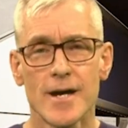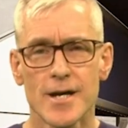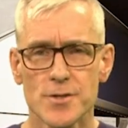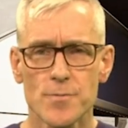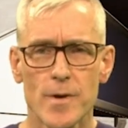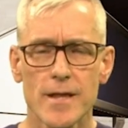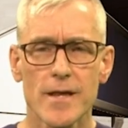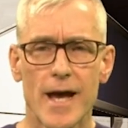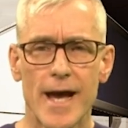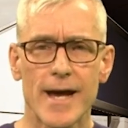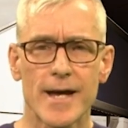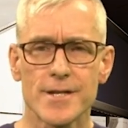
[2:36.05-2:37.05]
as well
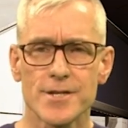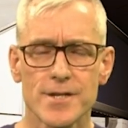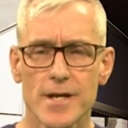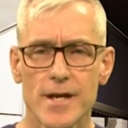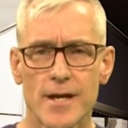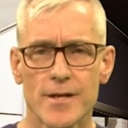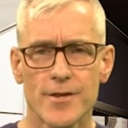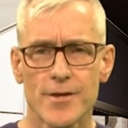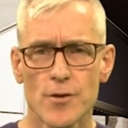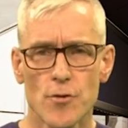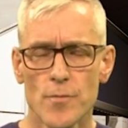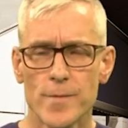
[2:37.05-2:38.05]
as
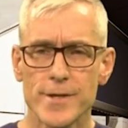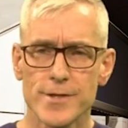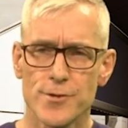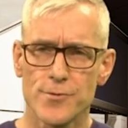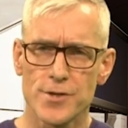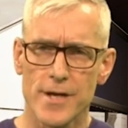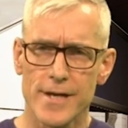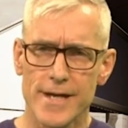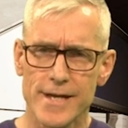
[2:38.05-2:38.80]
the Orbit user